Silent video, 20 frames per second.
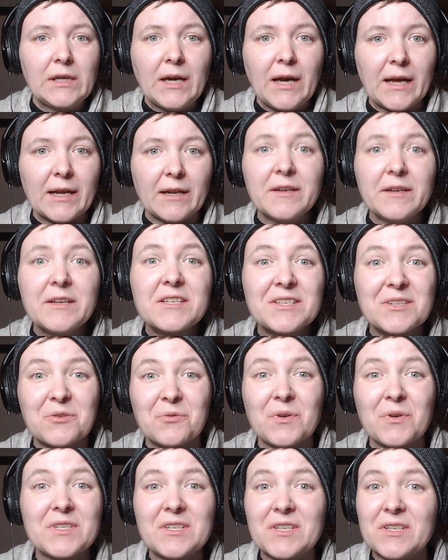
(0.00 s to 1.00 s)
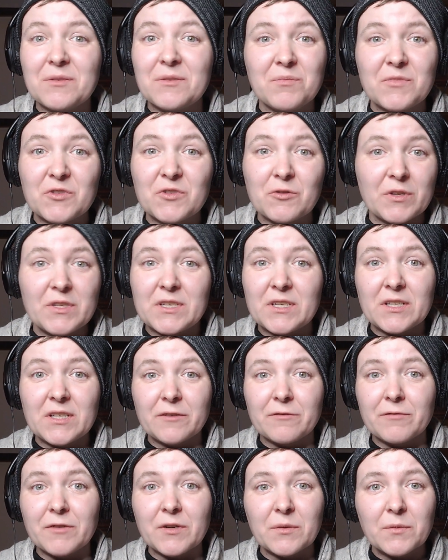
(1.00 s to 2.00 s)
at least 20
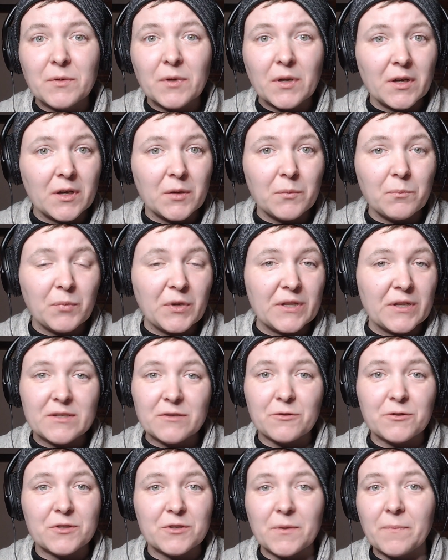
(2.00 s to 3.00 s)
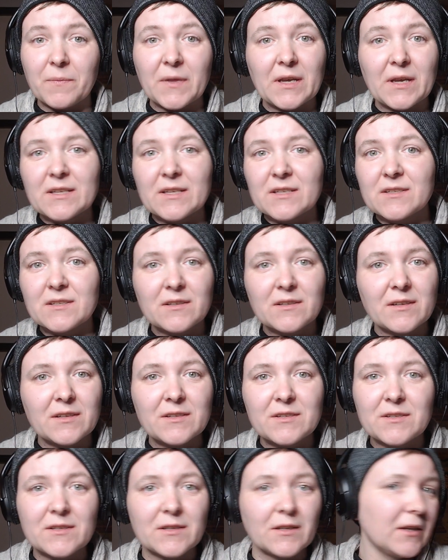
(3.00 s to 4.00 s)
different bits or something. It's
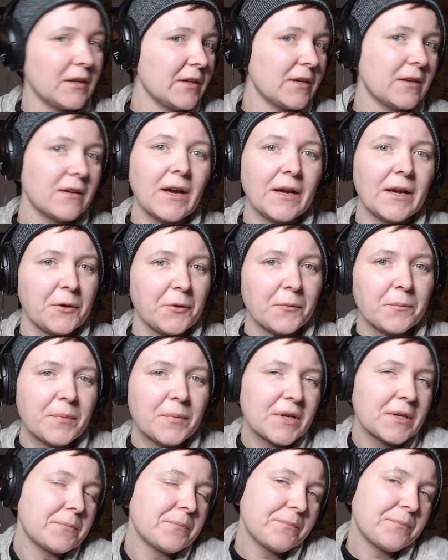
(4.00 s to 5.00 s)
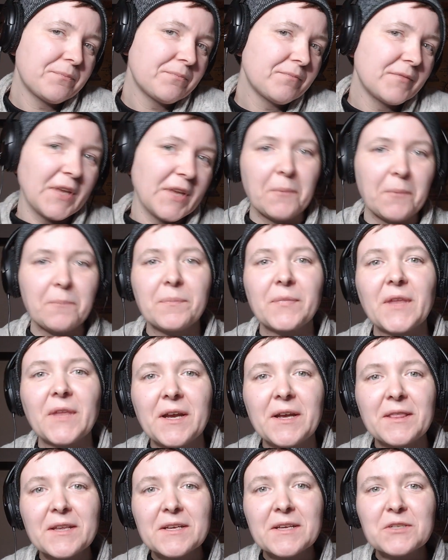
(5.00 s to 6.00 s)
silly, I know, but yeah,
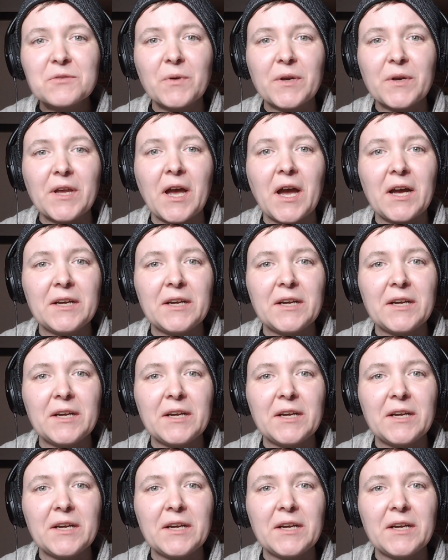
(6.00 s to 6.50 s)
that's the way I